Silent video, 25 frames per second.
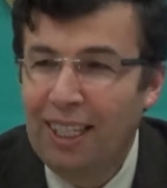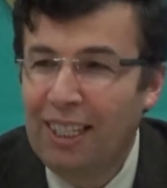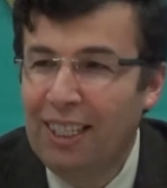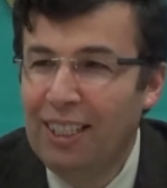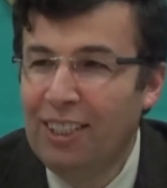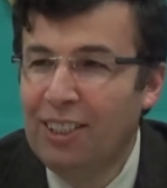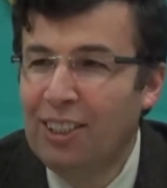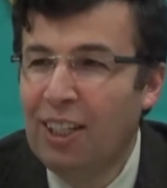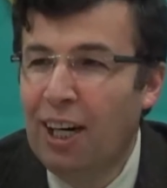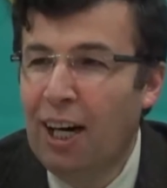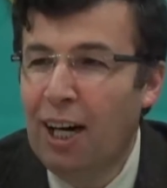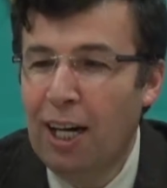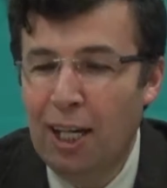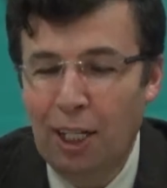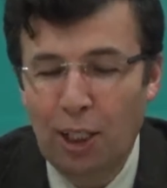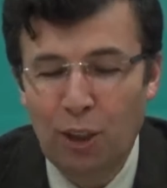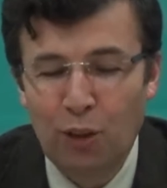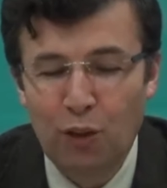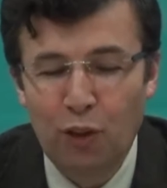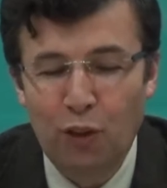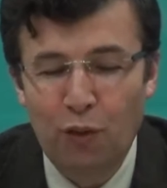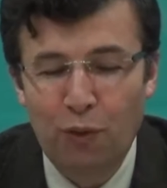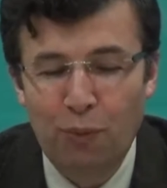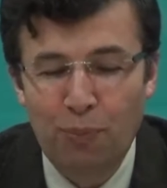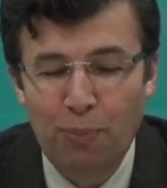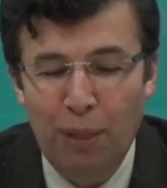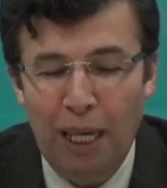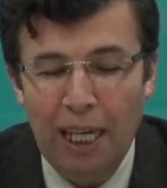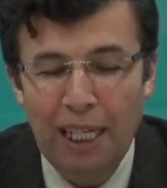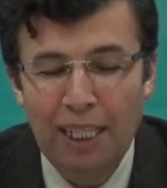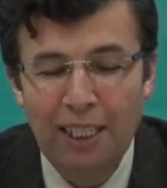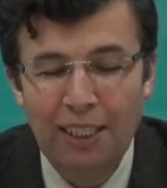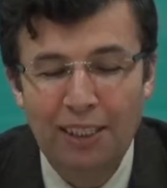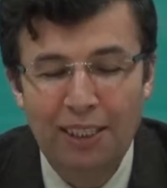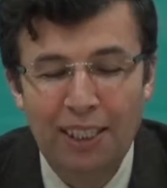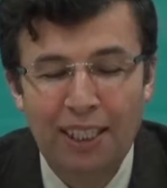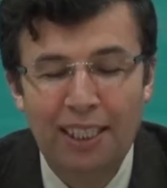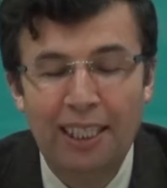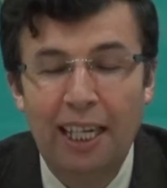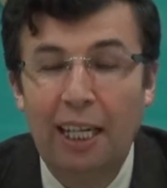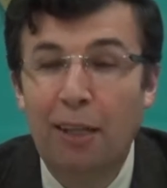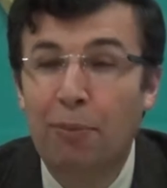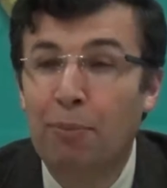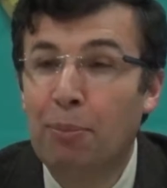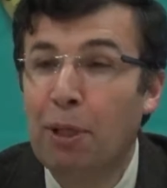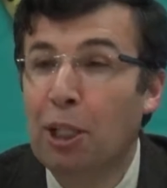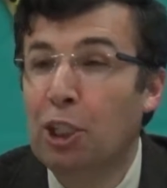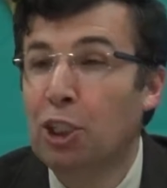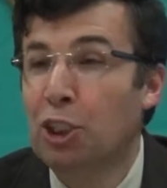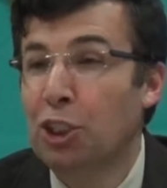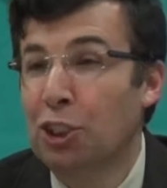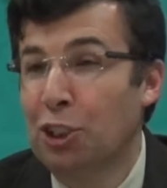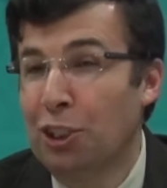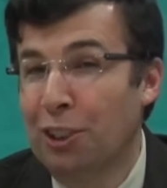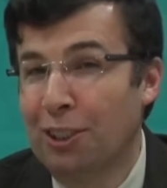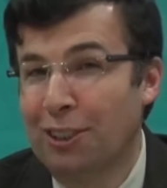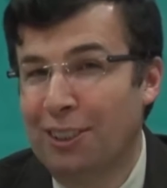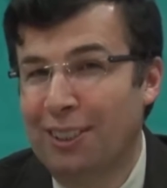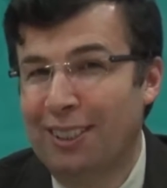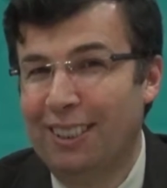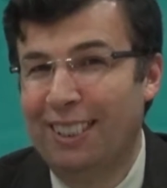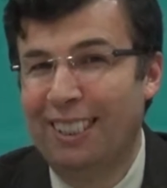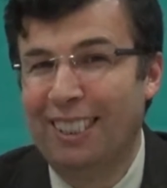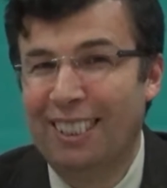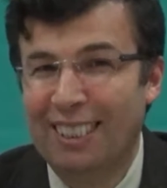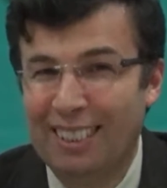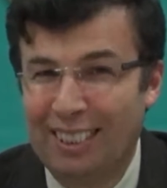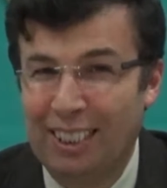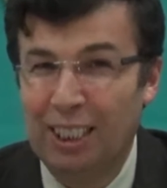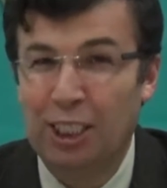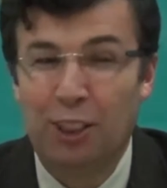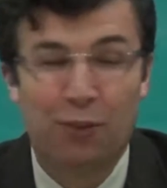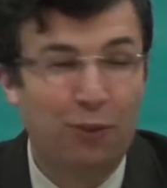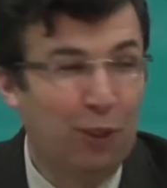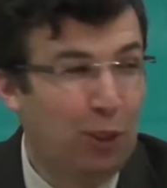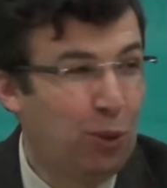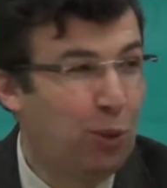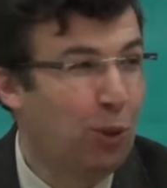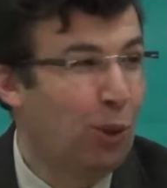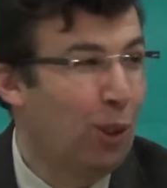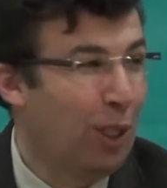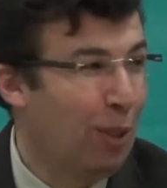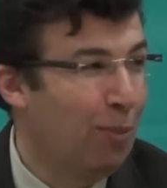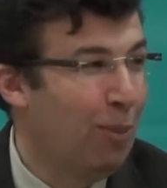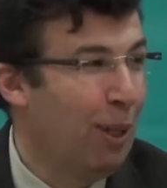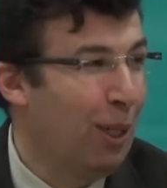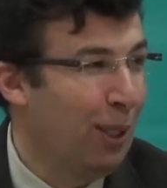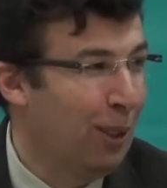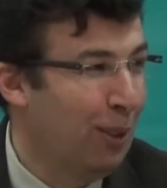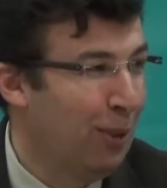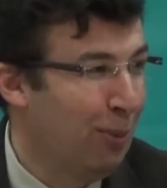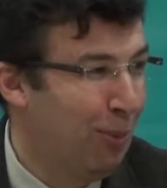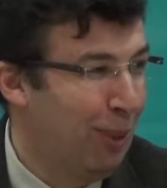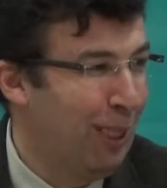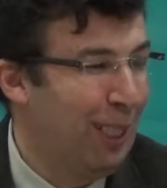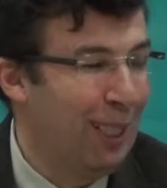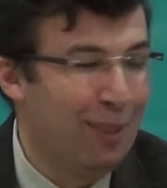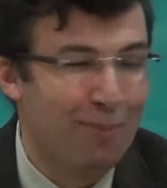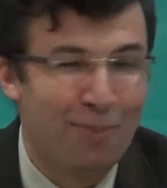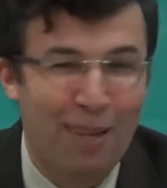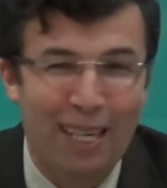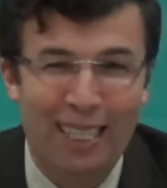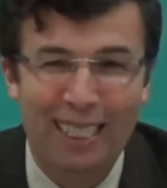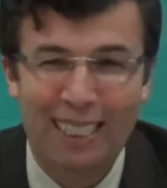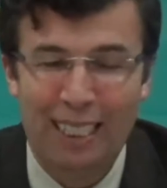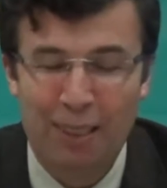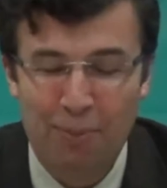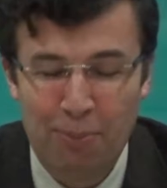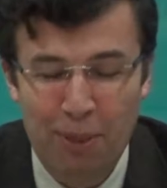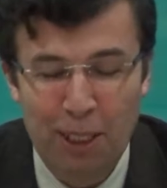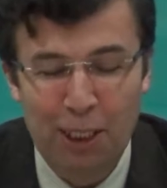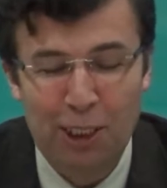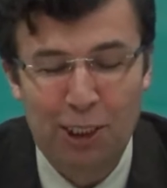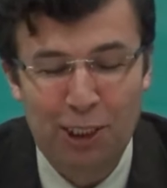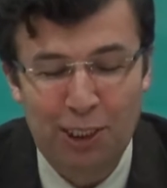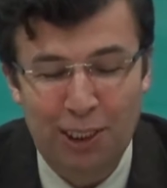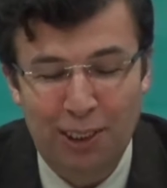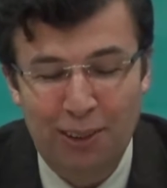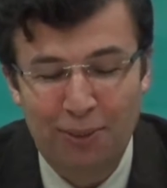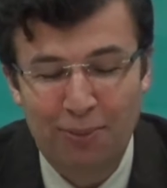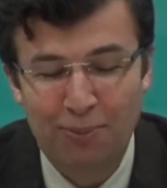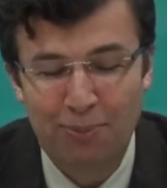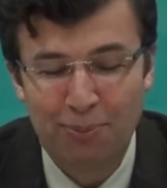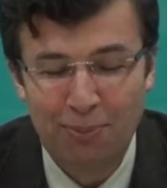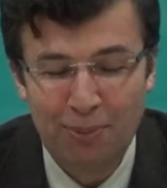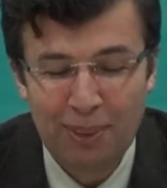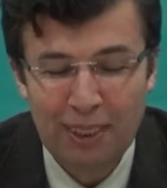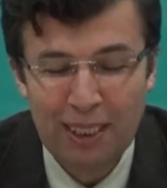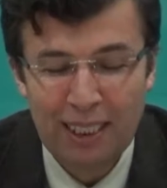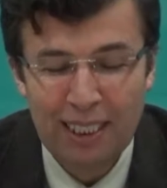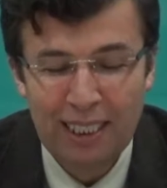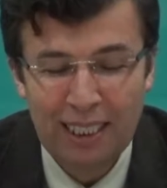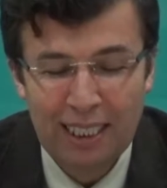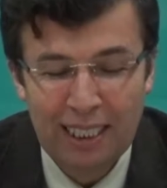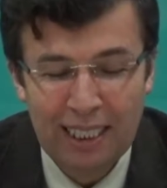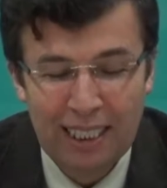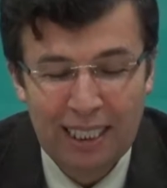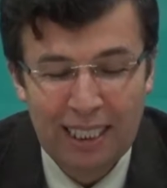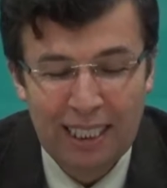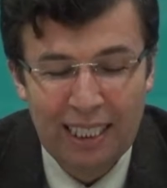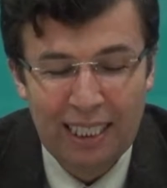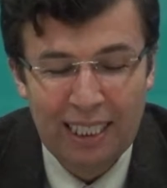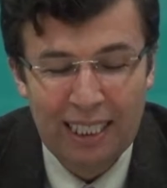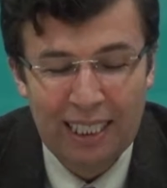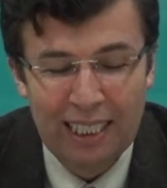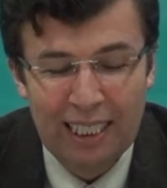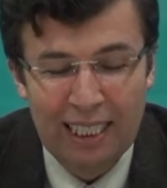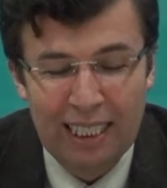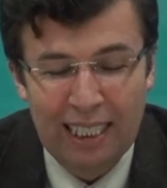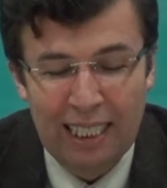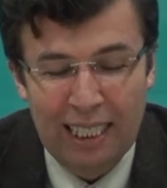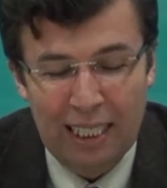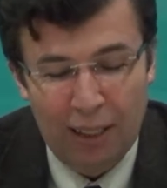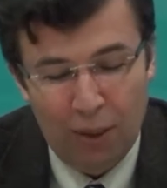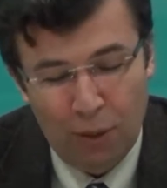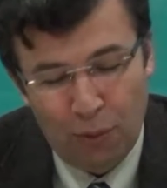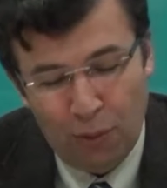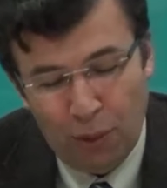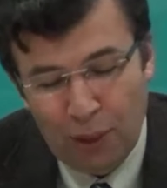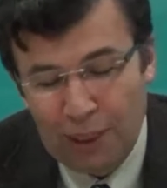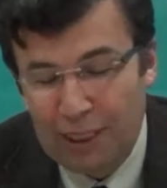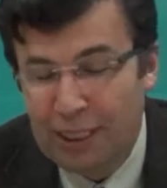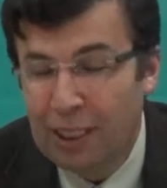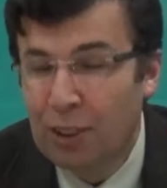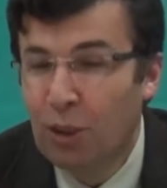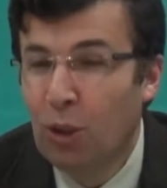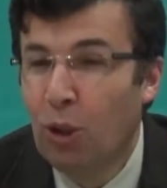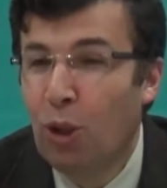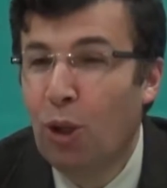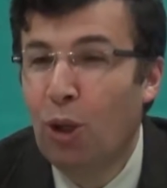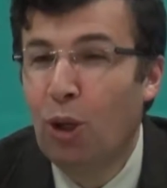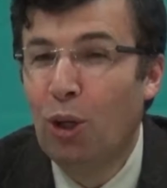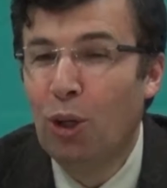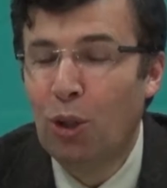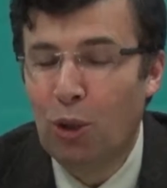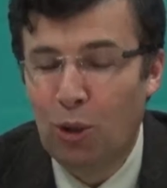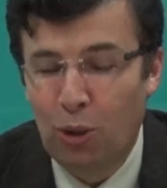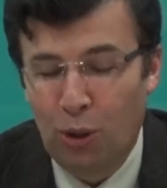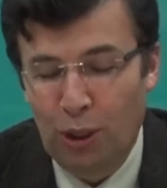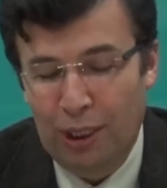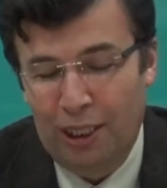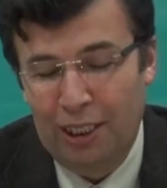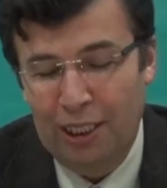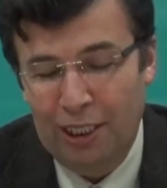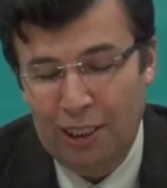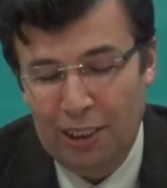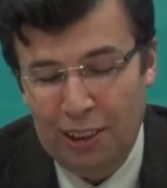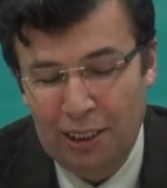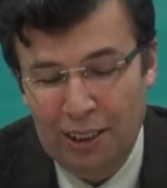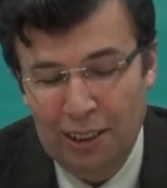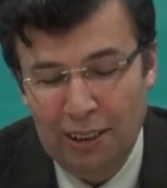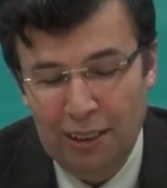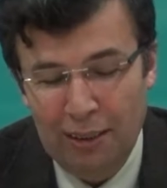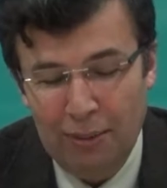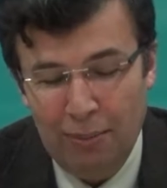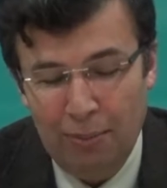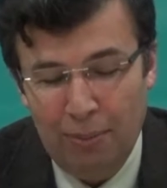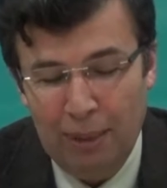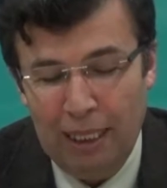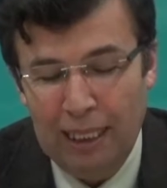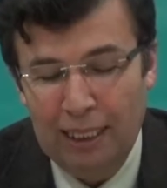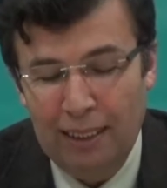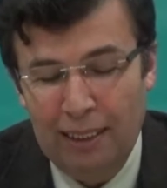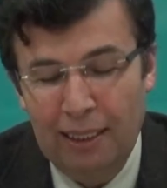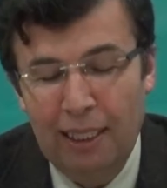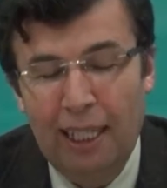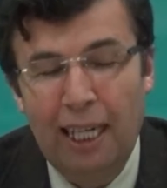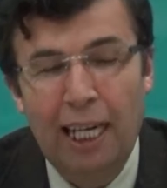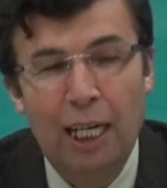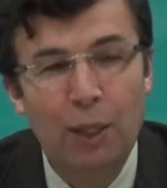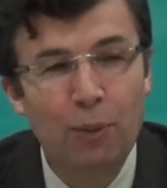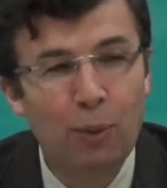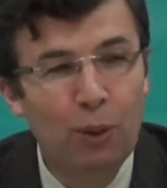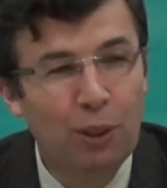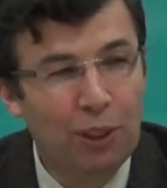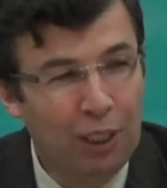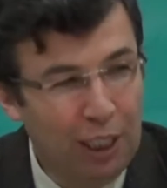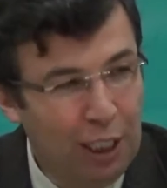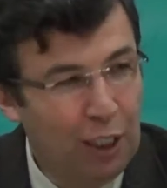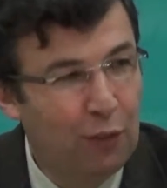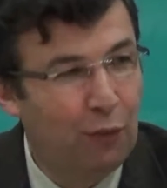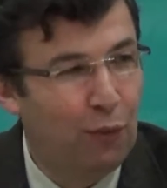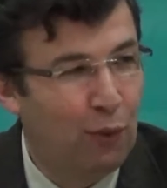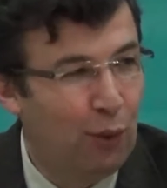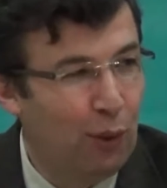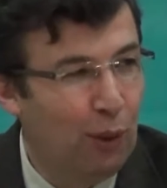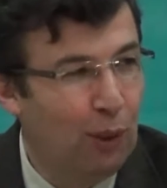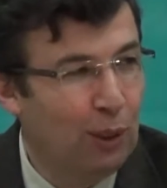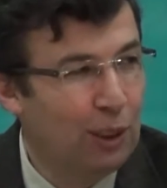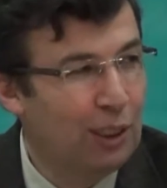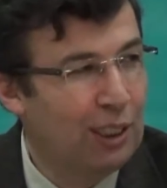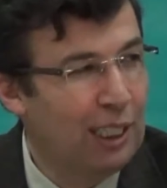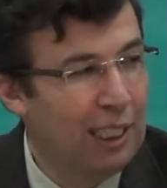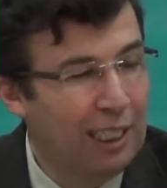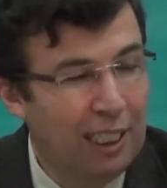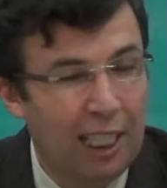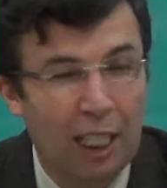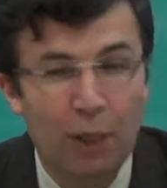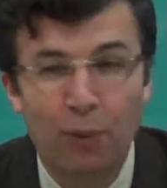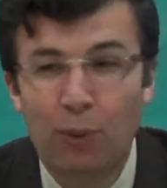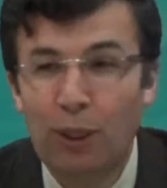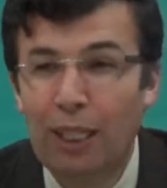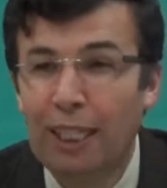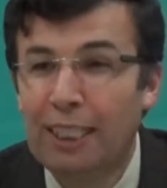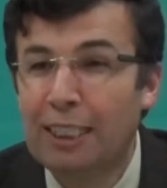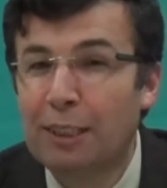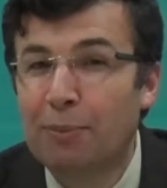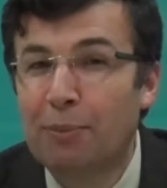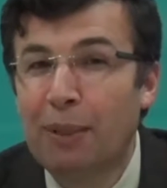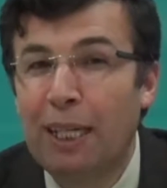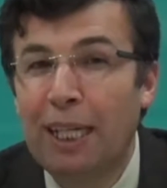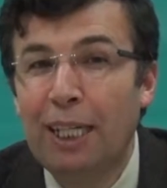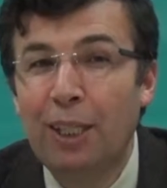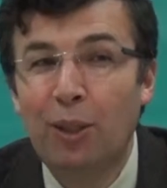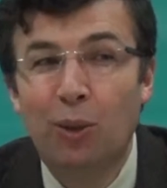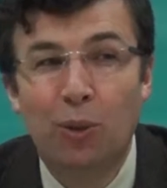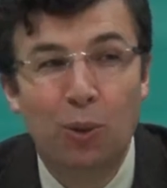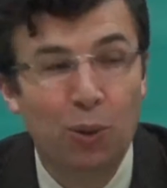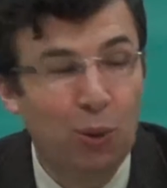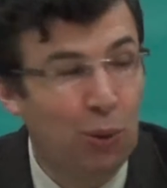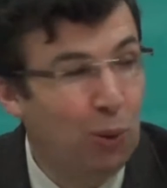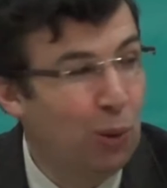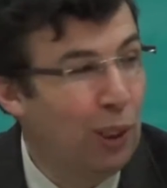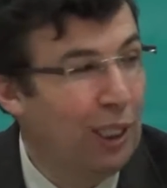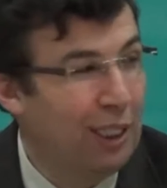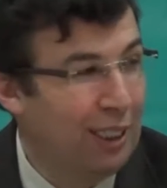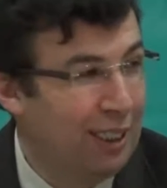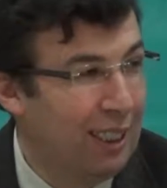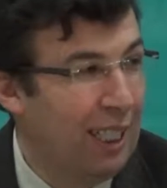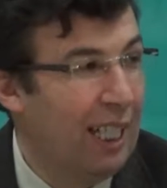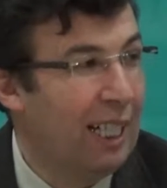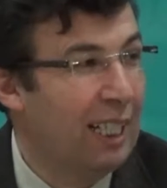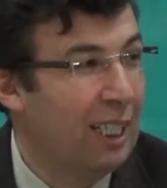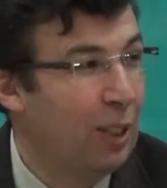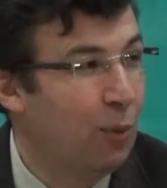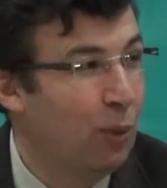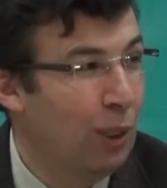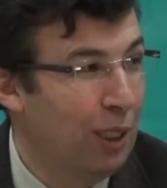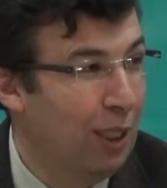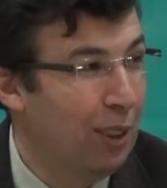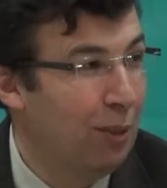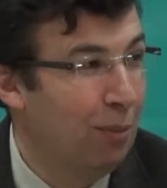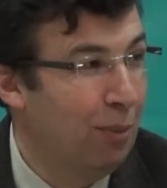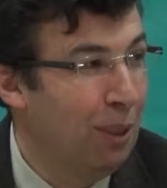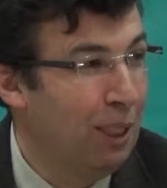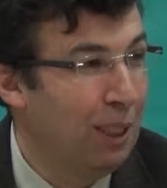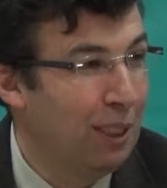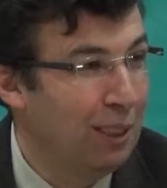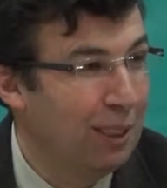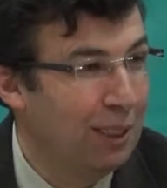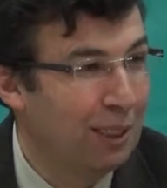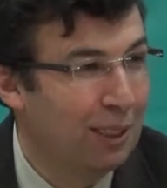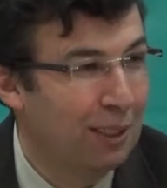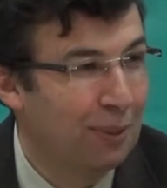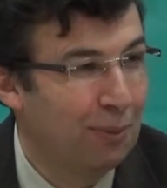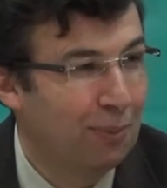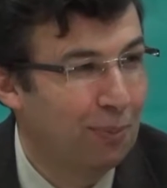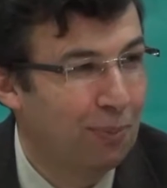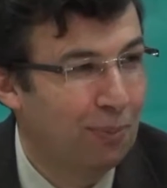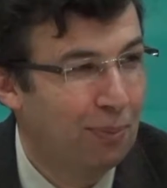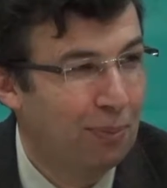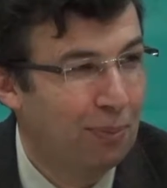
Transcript: in the art of painting and picturing, since we talk about painting and picturing. Of course, a long quotation, but I will read first and I will explain to you exactly what it means.